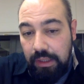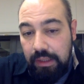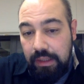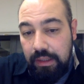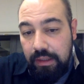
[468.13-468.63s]

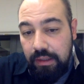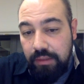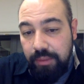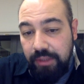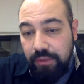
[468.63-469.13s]

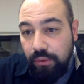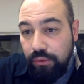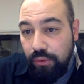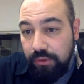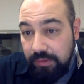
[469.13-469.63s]
depending on
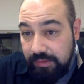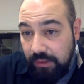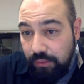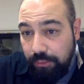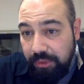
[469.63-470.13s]
the
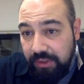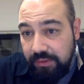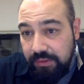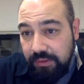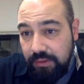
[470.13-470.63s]
design of operating
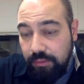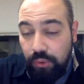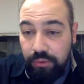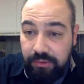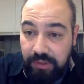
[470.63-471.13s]
system,
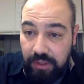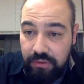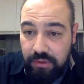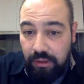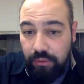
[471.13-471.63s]
or the
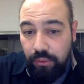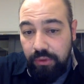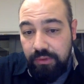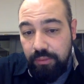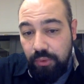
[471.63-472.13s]
scheduler
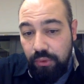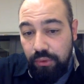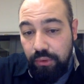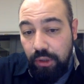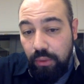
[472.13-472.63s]
algorithm,
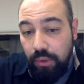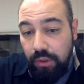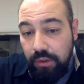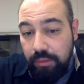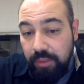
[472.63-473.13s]
or
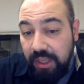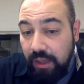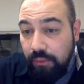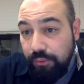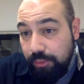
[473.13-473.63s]
the
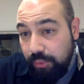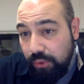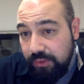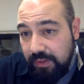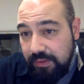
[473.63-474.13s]
behavior of the
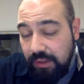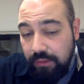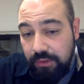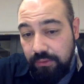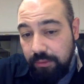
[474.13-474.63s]
process, how
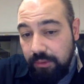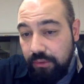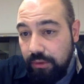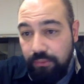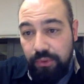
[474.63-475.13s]
it will,
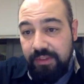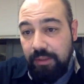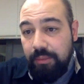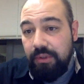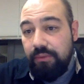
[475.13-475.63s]
for
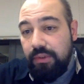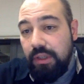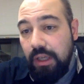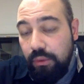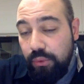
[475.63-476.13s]
example, it will
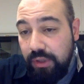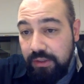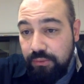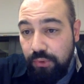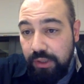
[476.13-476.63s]

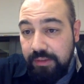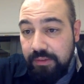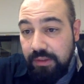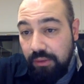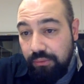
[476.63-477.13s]
request for
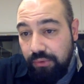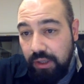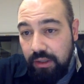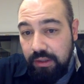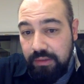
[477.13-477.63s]
accessing a
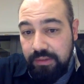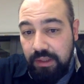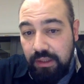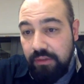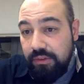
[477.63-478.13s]
file, let's say,
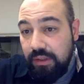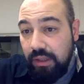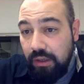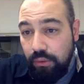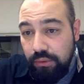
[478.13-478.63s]
and there is a
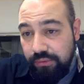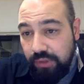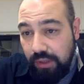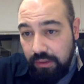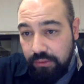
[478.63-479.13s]
lock on the
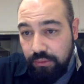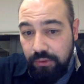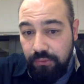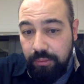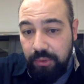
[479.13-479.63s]
file, so
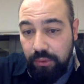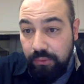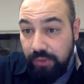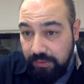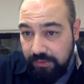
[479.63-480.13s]
it will be on the
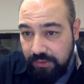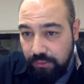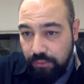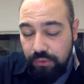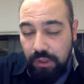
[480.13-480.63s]
waiting
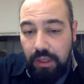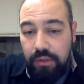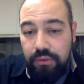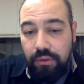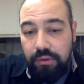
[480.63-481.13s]
status.
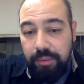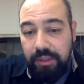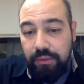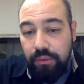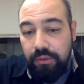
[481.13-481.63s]
So
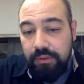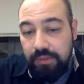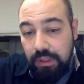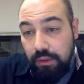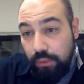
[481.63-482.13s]
depending on
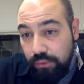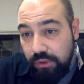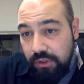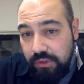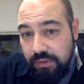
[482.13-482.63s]
these
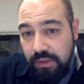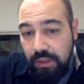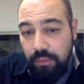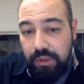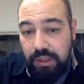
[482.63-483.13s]
conditions,
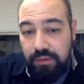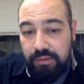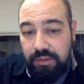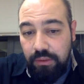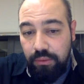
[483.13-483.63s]
we can
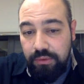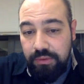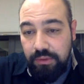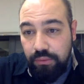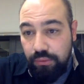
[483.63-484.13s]
decide on the
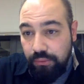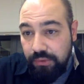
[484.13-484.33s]
status of